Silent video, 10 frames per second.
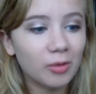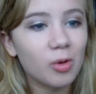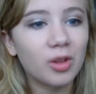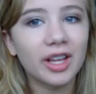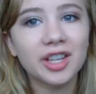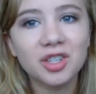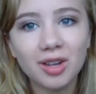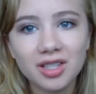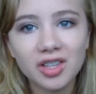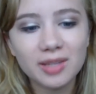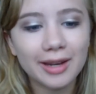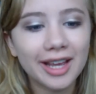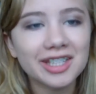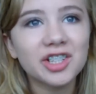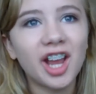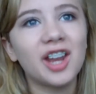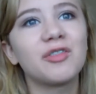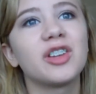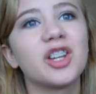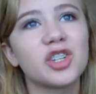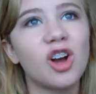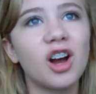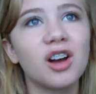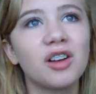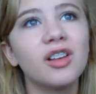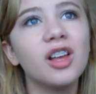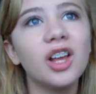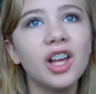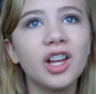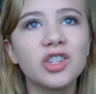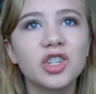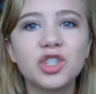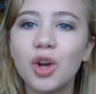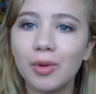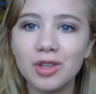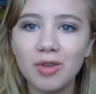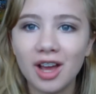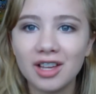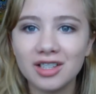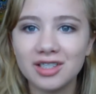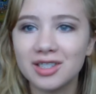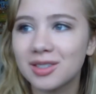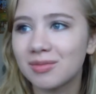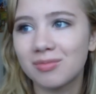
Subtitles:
Well, I guess the rest of this, but I guess I should kind of finish off just showing you guys